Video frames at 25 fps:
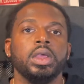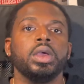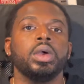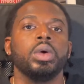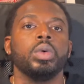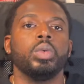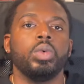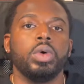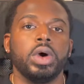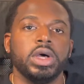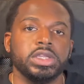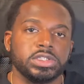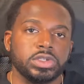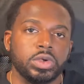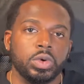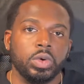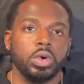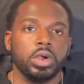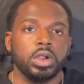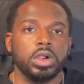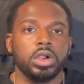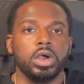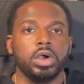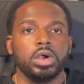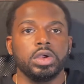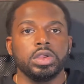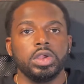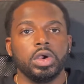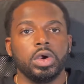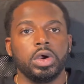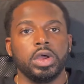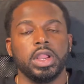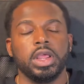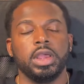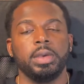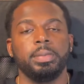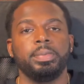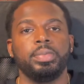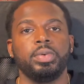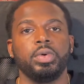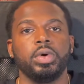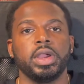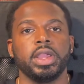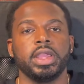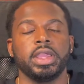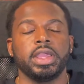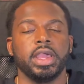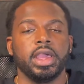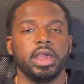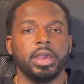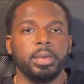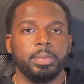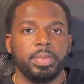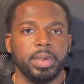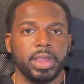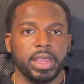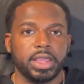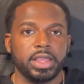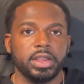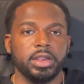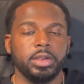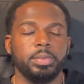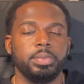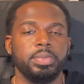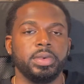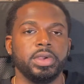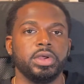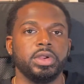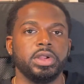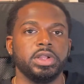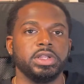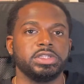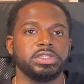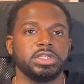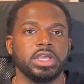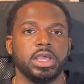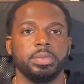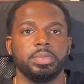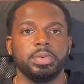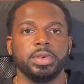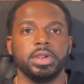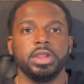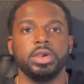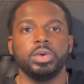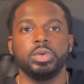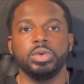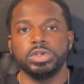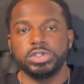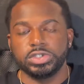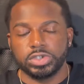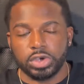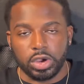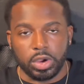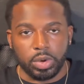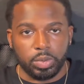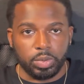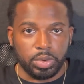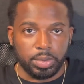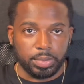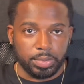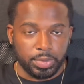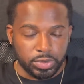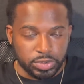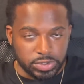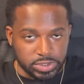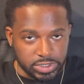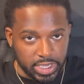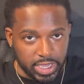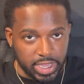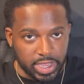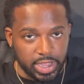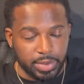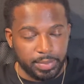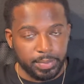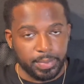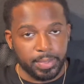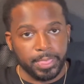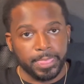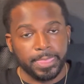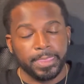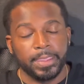What's going on, y'all? That boy Gam back in the building, tapping in with y'all one more time.